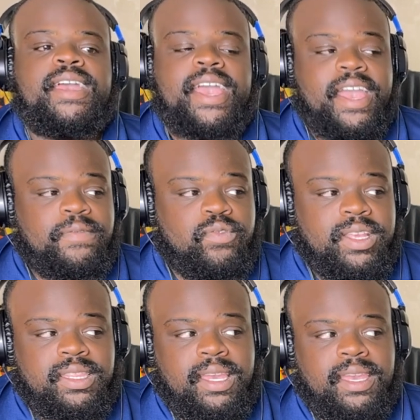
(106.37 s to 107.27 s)

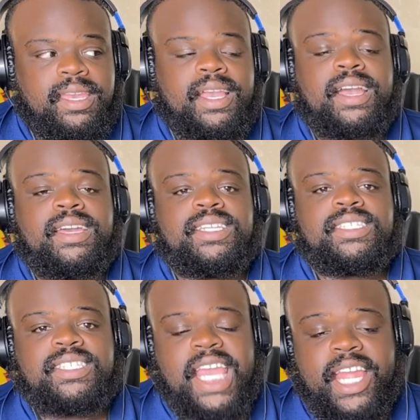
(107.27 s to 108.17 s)
everything. I
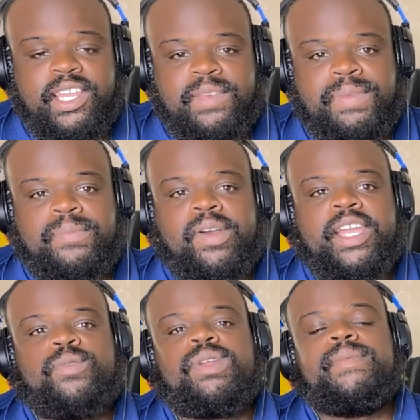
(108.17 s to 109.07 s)
understand people out
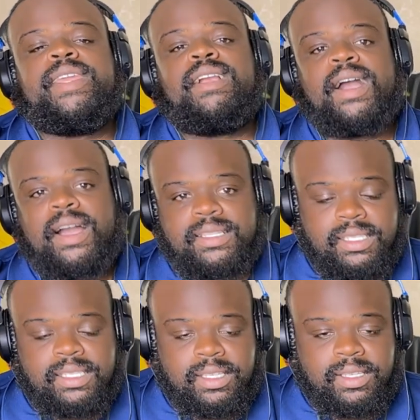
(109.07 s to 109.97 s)
here want to be
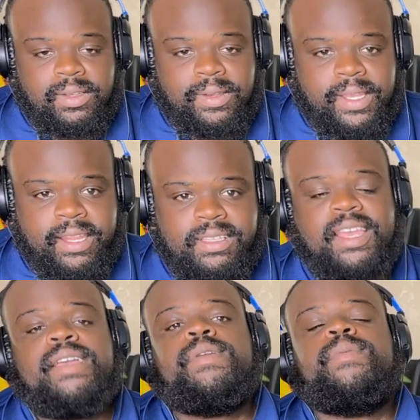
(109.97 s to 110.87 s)
content creators.
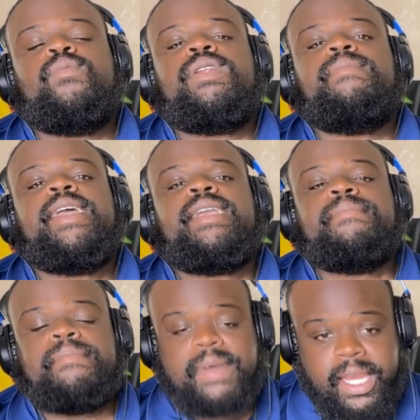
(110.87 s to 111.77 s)
People want to make
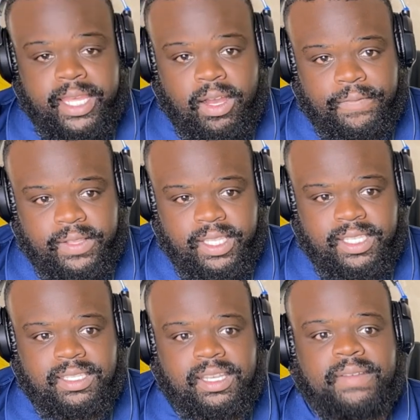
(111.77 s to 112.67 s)
money off of this
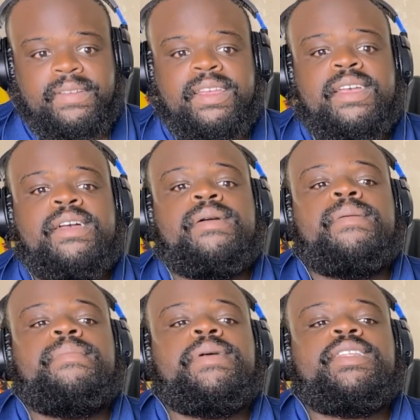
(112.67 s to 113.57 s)
stuff.
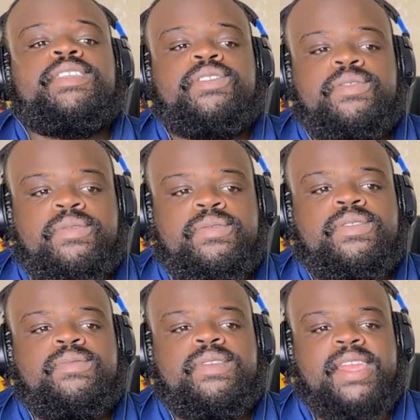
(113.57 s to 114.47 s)
But you
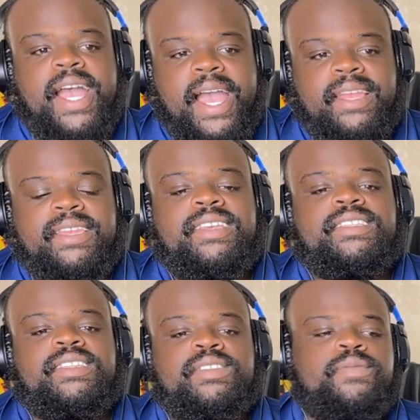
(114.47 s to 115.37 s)
do not need
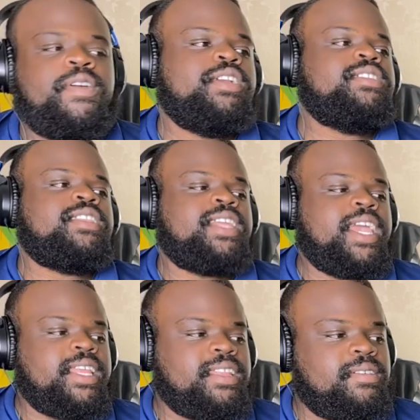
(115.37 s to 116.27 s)
to. Here's the
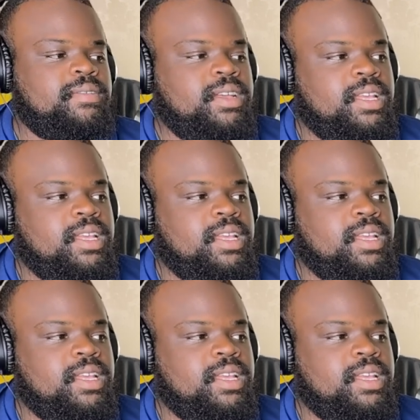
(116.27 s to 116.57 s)
thing, though